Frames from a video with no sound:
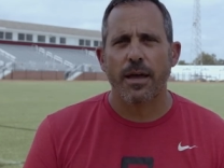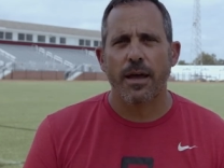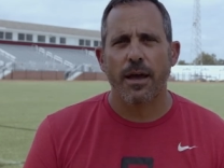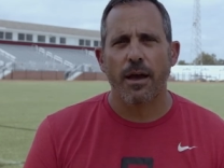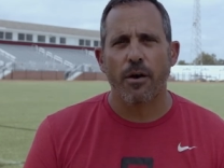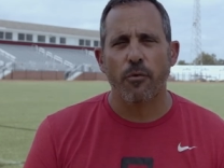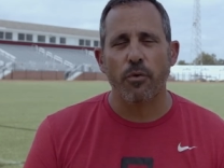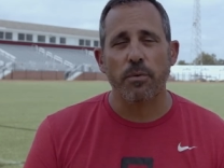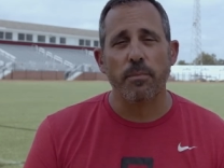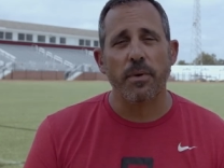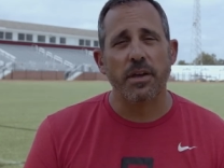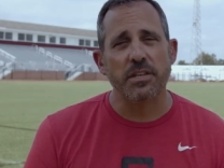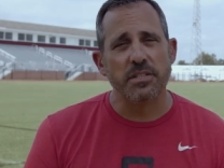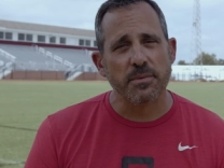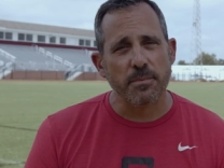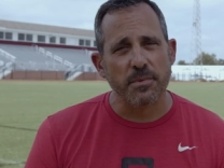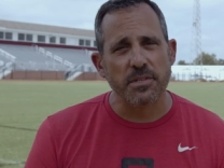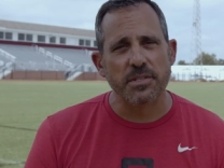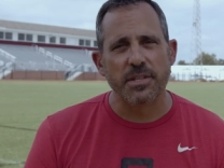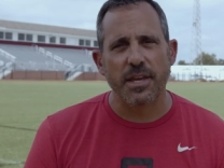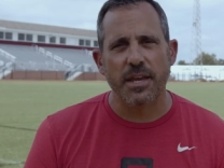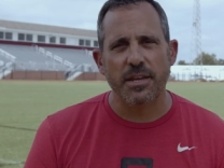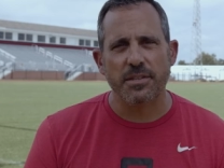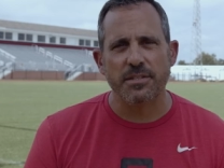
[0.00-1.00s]
Uh, we made some
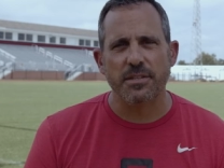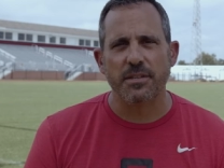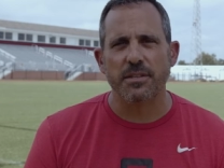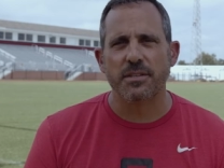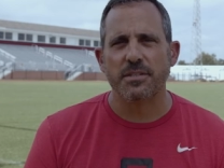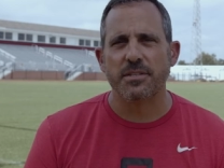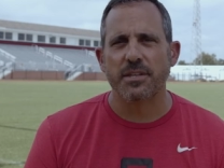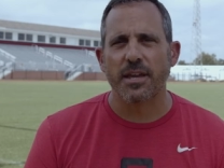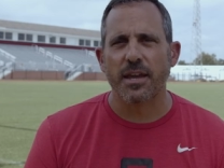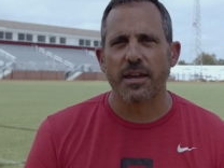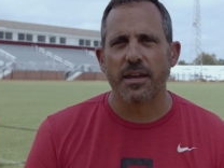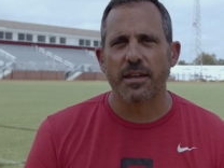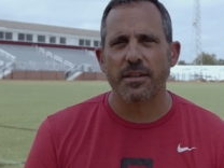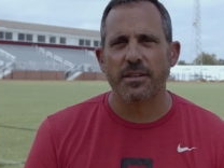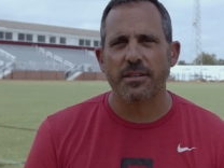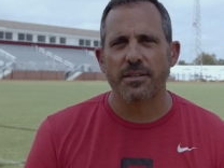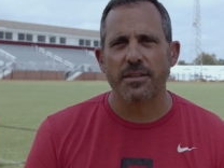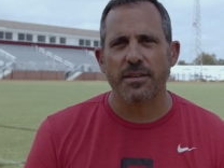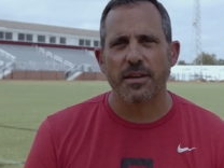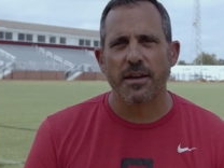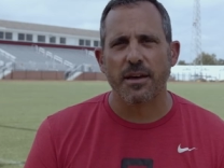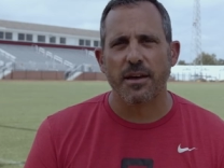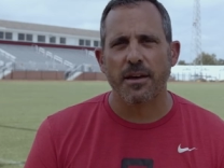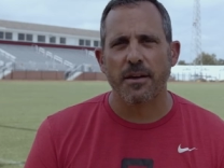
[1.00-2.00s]
mistakes in the second,
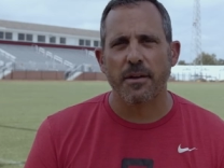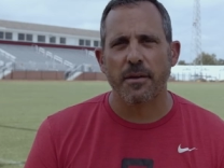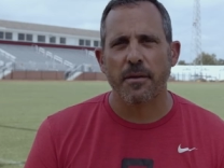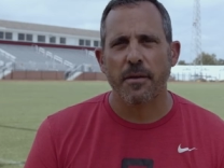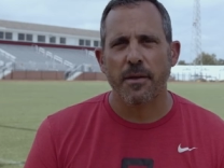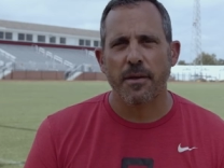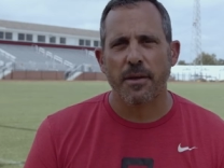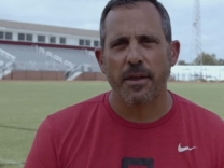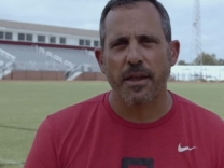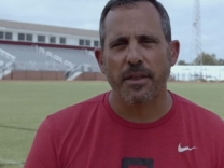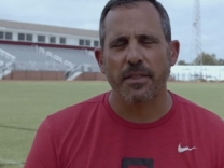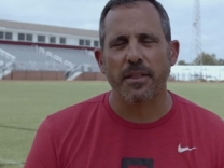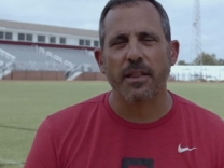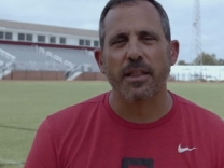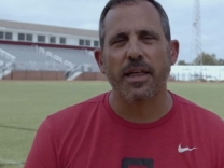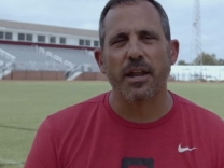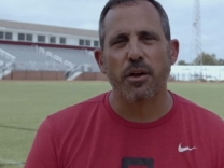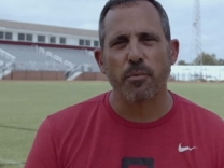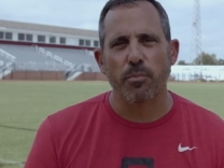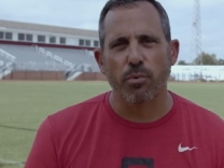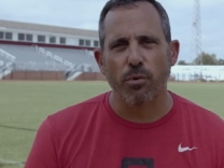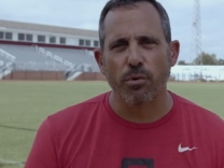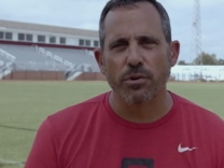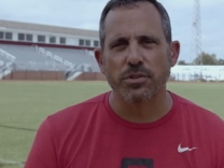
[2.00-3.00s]
uh, in the
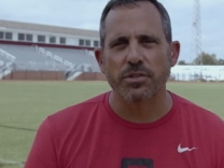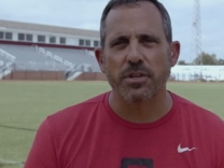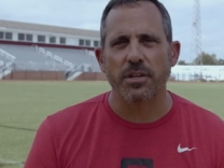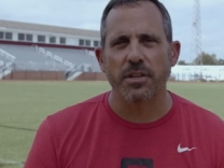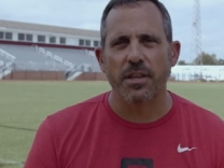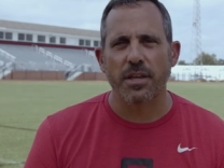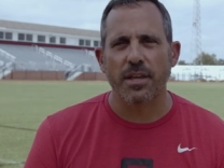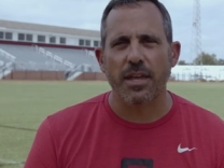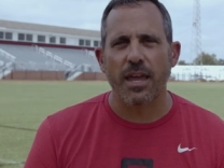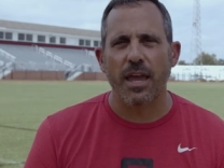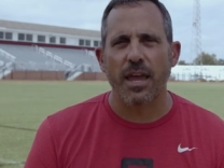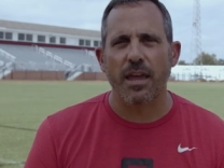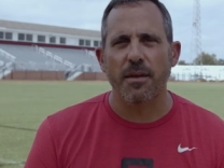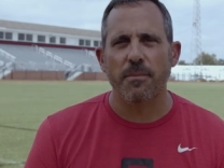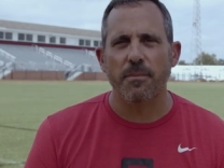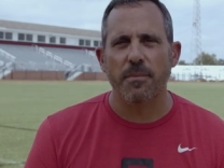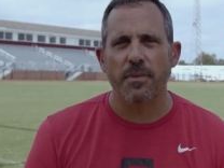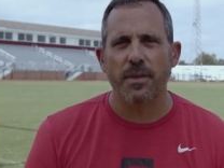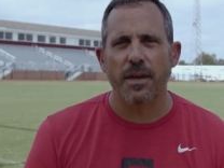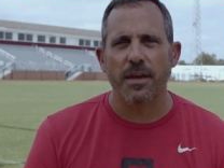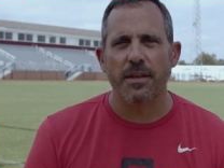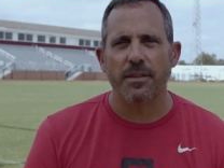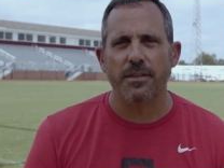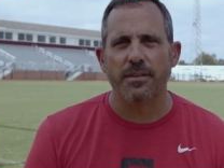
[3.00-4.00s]
latter portion of the game
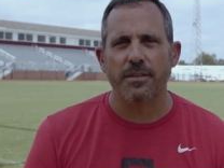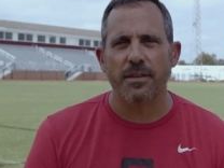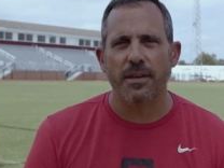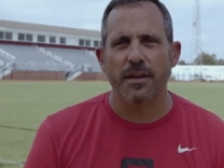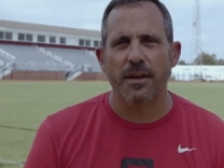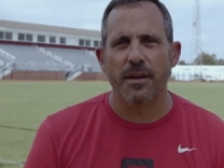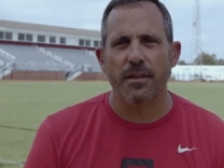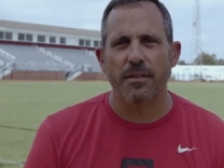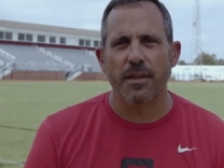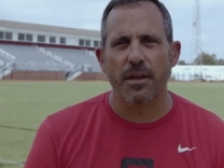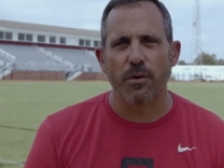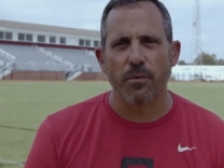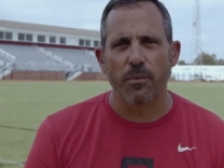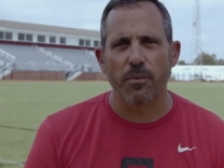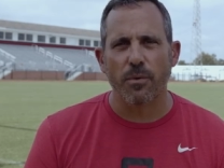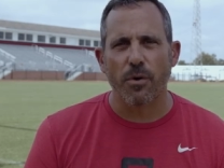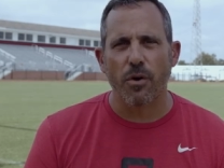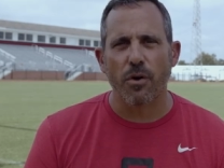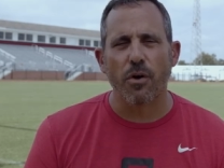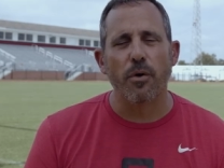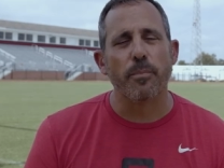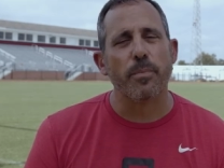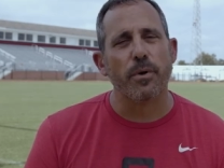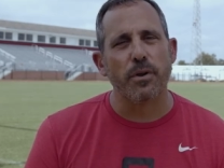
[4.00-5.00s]
that uh, they were,
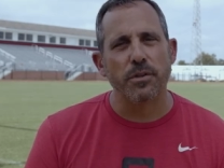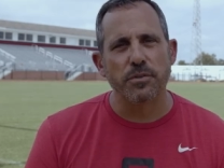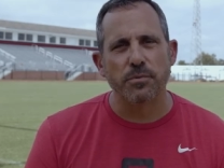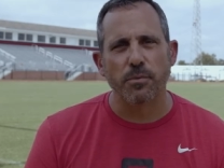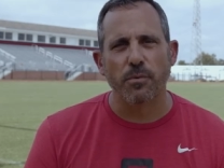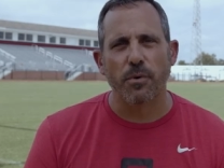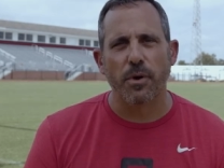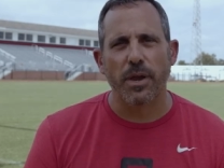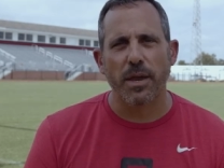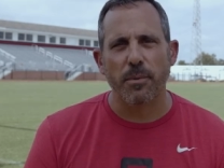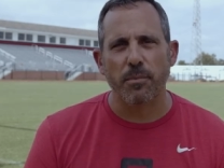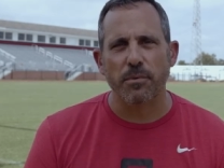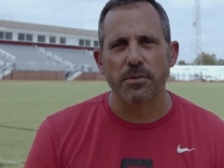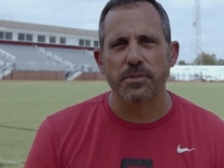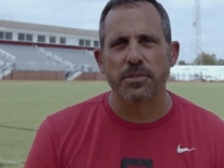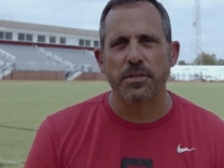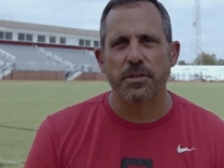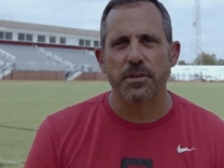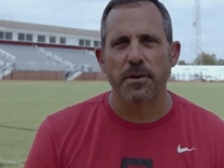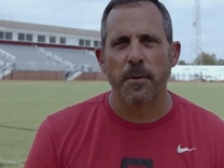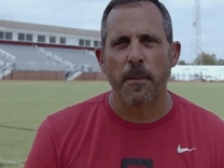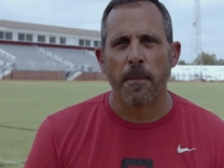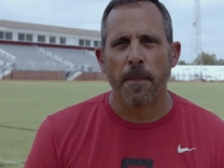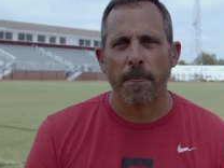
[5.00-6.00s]
our opponents were able
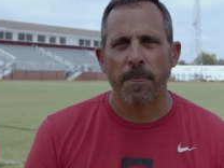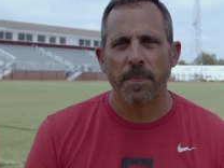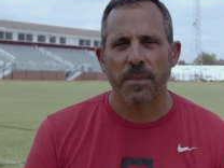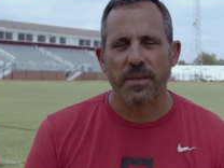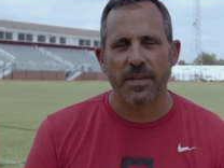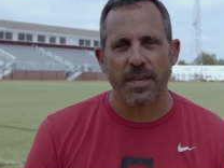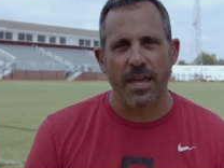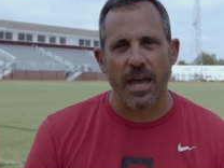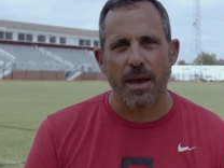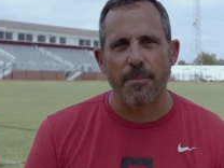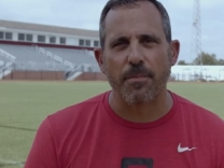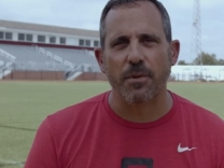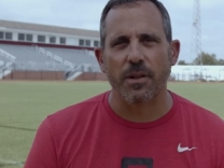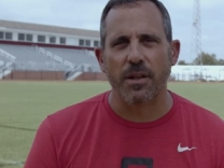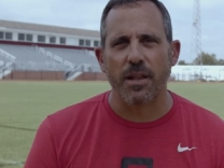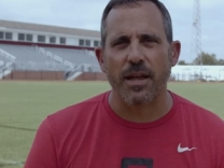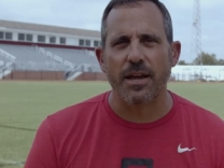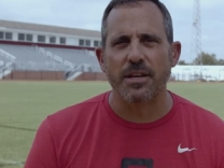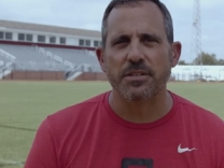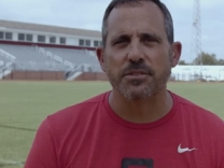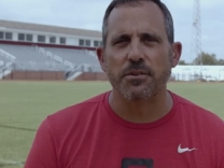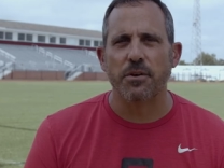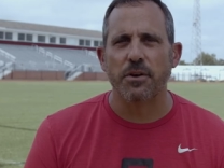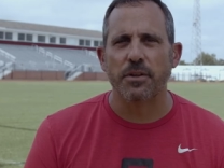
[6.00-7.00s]
to, to
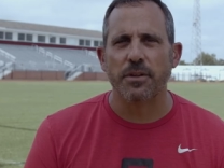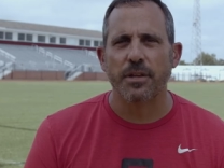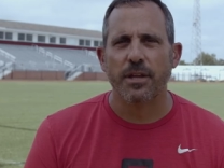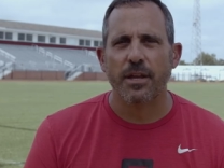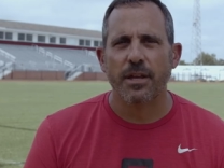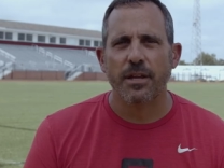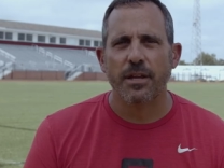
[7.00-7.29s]
capitalize on.